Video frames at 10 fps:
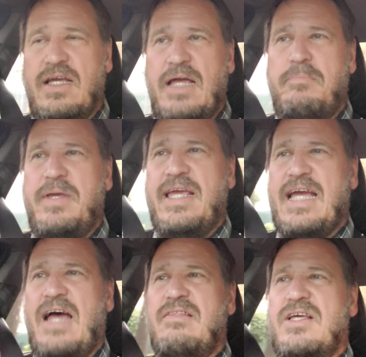And
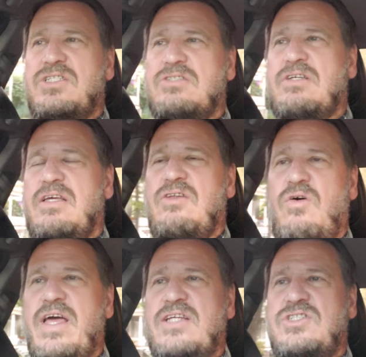being on this, you know, it